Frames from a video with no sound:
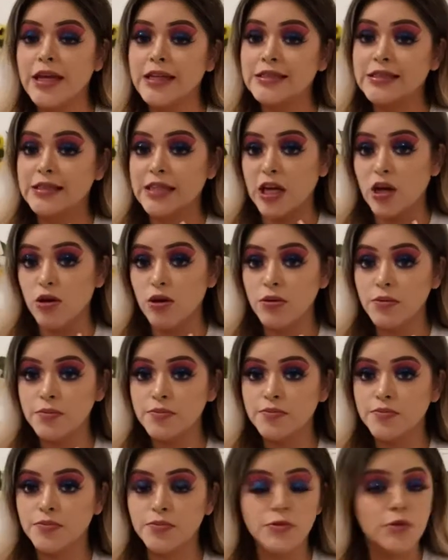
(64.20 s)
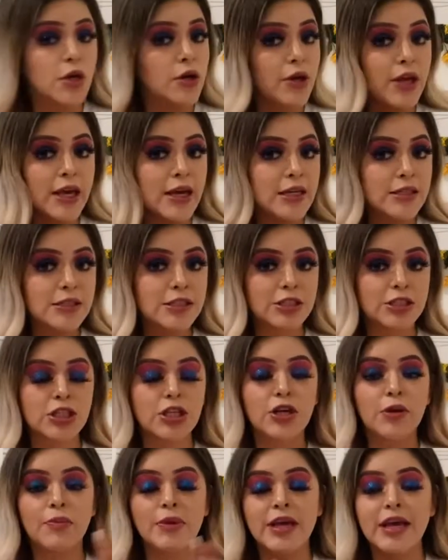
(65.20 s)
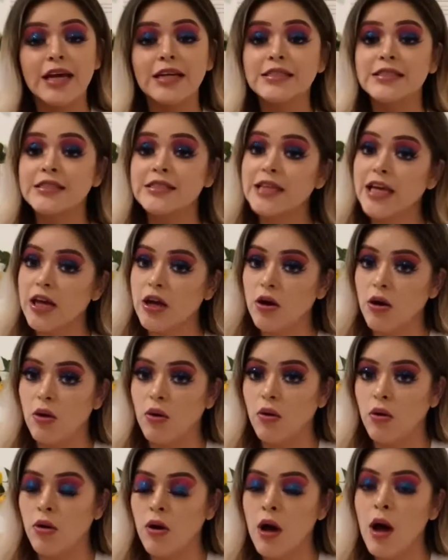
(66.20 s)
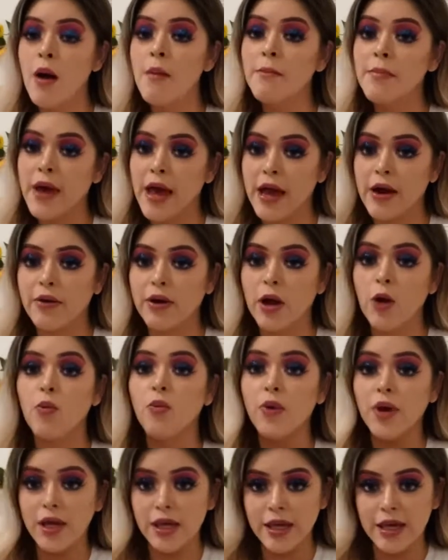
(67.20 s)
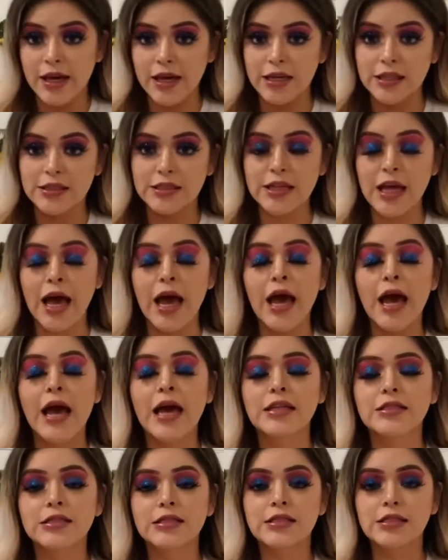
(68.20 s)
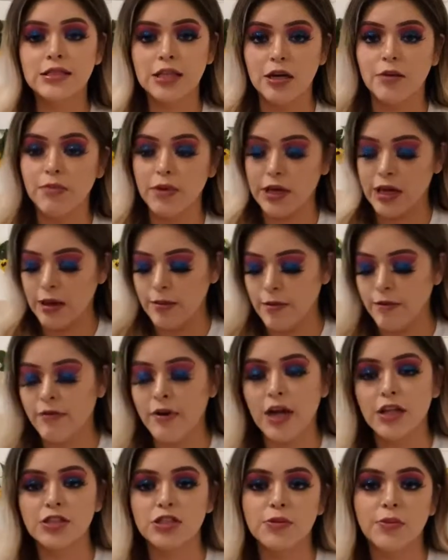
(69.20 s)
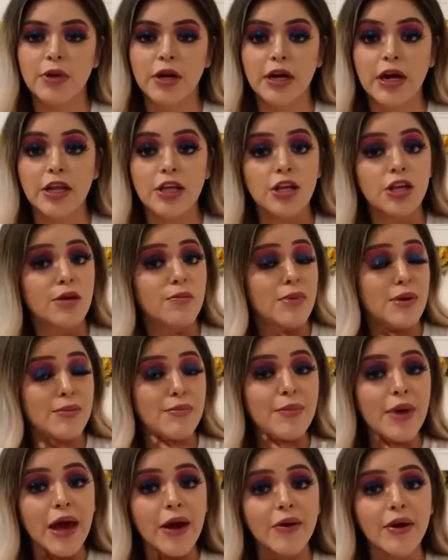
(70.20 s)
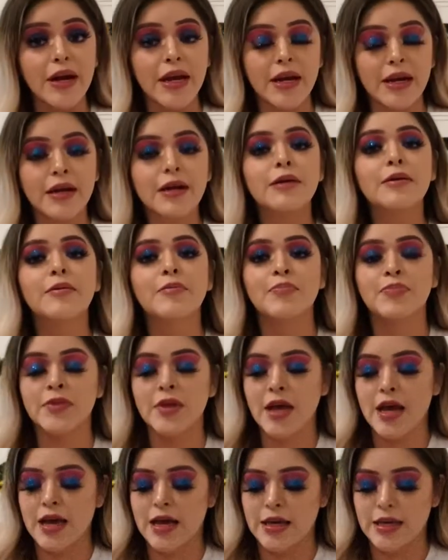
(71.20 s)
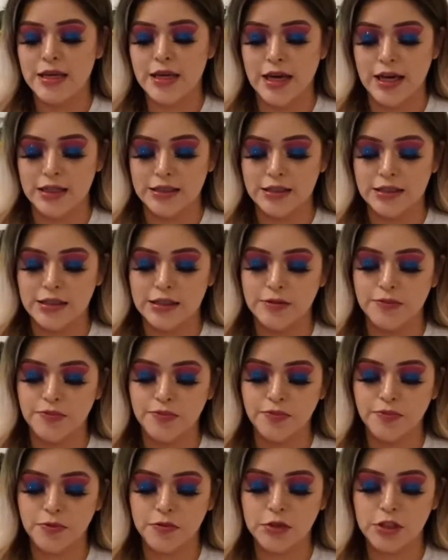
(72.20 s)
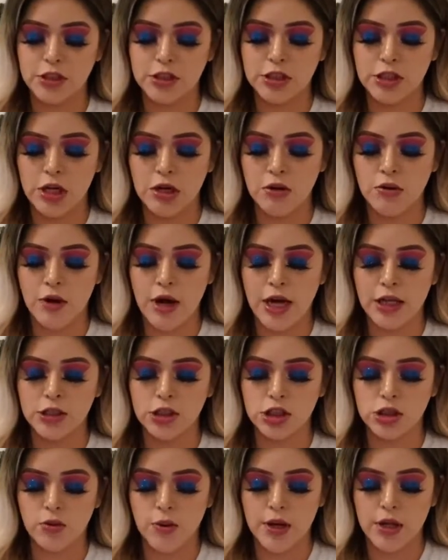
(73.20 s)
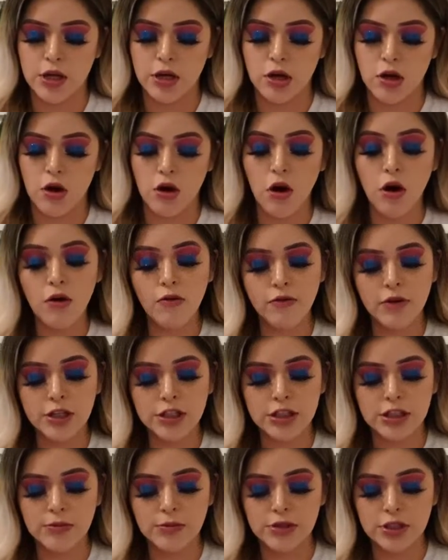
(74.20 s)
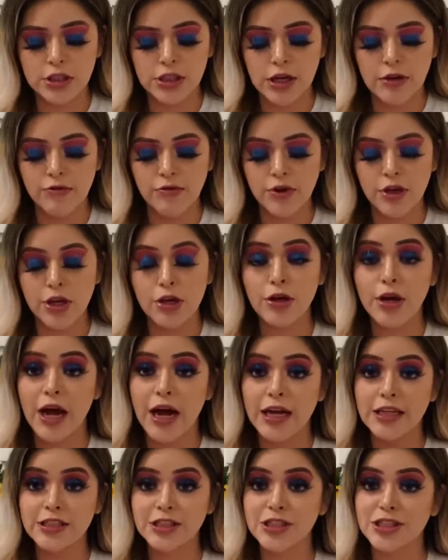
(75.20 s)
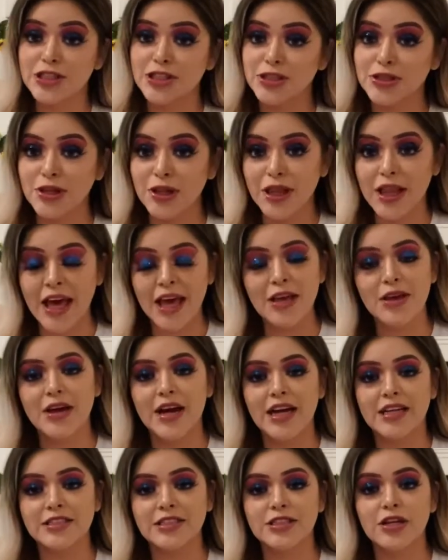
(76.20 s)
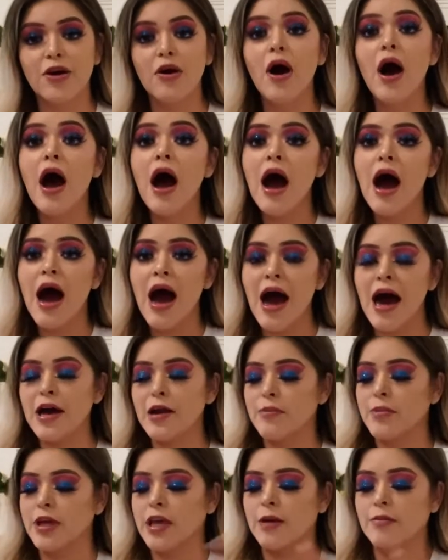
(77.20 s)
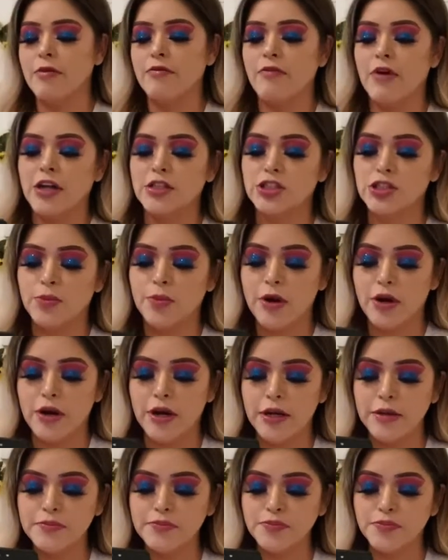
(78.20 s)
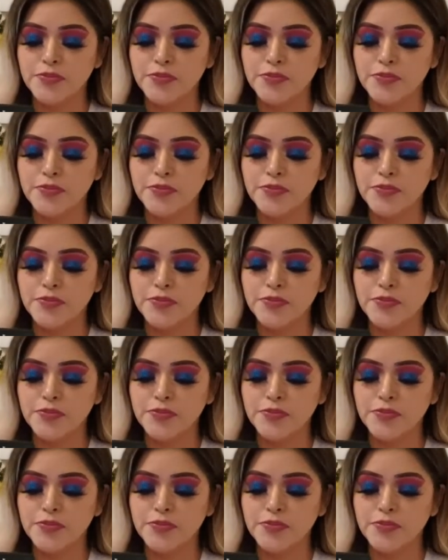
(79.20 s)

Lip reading: single, no kids. You could be a single parent with kids and still become a foster parent. You could be married. Yes. So I just wanted to go over some stuff with you guys, just to let you guys know how to become a foster parent.